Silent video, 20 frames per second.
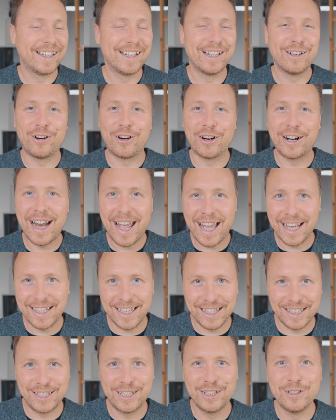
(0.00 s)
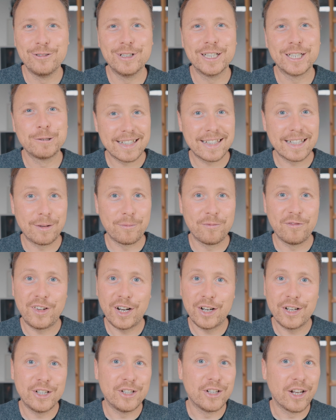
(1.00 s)
or adding to it some
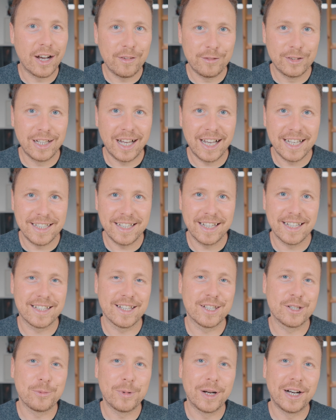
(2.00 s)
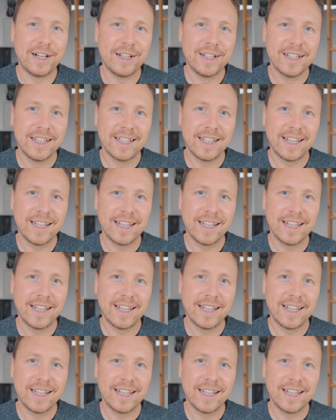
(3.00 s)
very novel ideas as well.